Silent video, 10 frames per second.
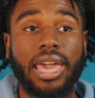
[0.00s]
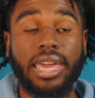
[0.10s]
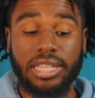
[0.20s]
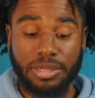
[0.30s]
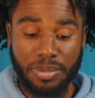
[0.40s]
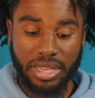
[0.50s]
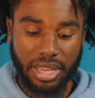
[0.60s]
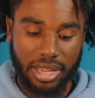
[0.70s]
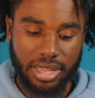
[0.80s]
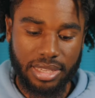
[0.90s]
And it's
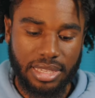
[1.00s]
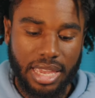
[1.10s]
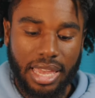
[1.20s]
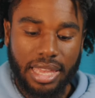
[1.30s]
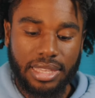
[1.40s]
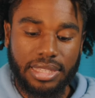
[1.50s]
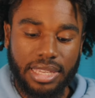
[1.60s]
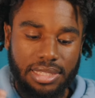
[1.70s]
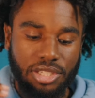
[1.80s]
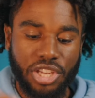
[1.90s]
because
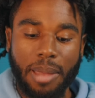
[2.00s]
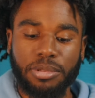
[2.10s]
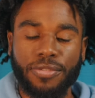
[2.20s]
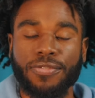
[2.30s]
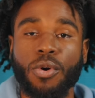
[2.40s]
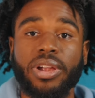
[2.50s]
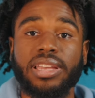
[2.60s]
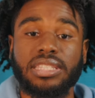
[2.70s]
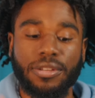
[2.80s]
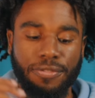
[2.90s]
this chapter 4
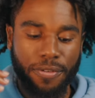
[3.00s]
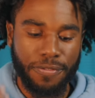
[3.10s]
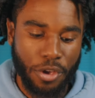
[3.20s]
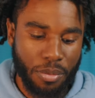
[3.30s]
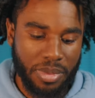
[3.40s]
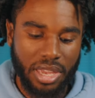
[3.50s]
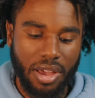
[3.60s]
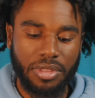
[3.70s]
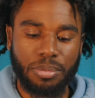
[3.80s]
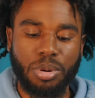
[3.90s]
is the fulfillment
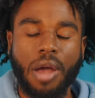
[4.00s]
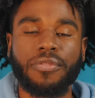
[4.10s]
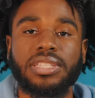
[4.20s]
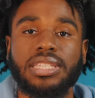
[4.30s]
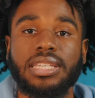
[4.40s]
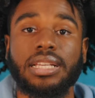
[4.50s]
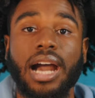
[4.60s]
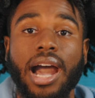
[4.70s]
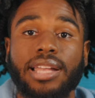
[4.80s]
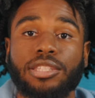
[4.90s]
of the prophecy
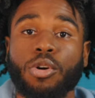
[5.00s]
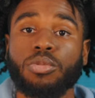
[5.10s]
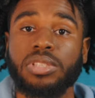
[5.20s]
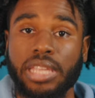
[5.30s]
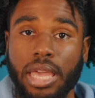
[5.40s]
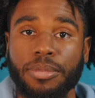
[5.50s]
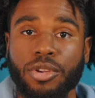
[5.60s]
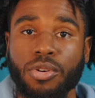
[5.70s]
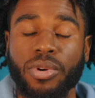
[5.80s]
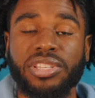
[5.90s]
God told
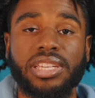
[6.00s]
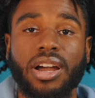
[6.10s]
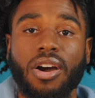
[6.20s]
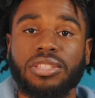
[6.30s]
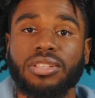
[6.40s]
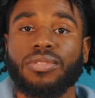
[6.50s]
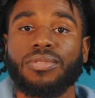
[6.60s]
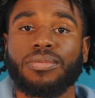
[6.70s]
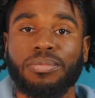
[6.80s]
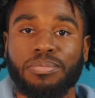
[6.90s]
Samuel, which he
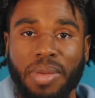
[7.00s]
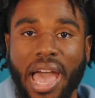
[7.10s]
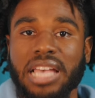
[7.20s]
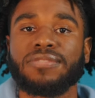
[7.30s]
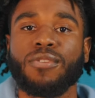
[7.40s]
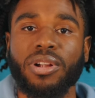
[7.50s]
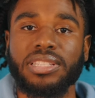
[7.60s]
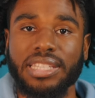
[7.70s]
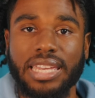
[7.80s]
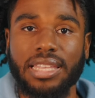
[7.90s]
also passed forward
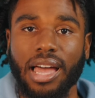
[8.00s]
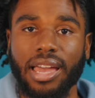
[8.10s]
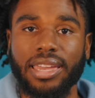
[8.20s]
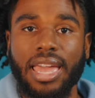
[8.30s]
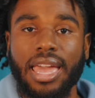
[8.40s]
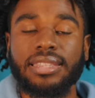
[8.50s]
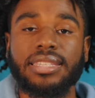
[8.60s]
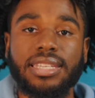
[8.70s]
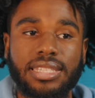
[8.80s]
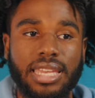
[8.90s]
to Eli.
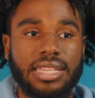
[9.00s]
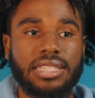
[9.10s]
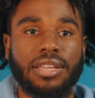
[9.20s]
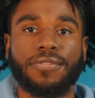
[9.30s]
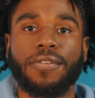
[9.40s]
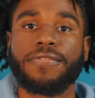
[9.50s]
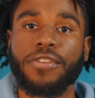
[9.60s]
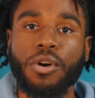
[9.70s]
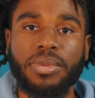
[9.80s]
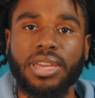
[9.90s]
This is the
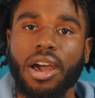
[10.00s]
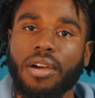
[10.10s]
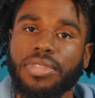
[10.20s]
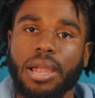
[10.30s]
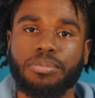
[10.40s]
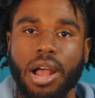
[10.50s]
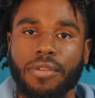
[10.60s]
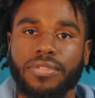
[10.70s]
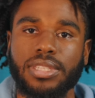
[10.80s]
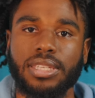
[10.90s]
fulfillment of that
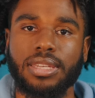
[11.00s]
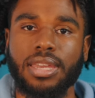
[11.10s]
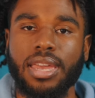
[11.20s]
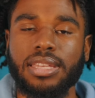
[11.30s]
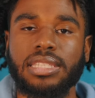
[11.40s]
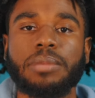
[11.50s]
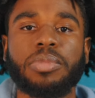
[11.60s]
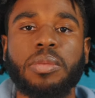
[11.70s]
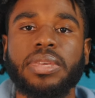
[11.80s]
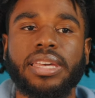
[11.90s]
prophecy
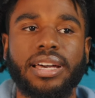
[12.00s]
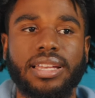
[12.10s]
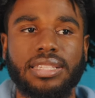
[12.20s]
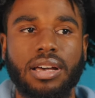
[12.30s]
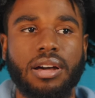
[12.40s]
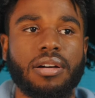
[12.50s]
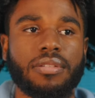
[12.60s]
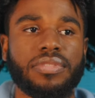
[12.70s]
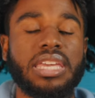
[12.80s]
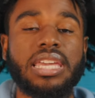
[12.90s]
simply because
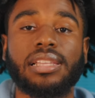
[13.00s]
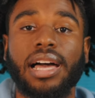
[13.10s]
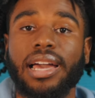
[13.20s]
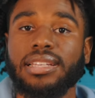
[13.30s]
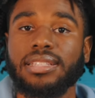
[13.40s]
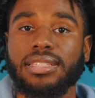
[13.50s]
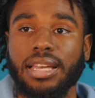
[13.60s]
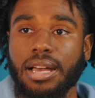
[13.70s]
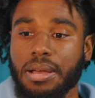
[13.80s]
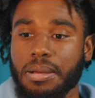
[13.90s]
of Eli's
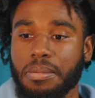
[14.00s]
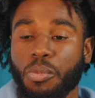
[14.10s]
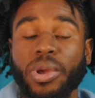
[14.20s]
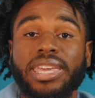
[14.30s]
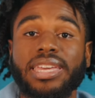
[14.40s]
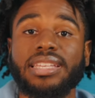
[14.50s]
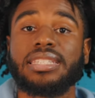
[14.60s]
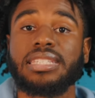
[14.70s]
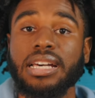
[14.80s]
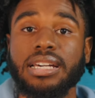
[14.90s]
wicked
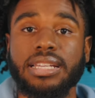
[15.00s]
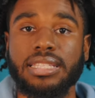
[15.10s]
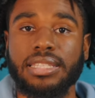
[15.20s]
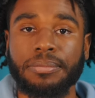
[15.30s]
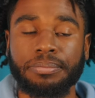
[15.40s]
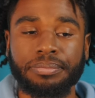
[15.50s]
sons.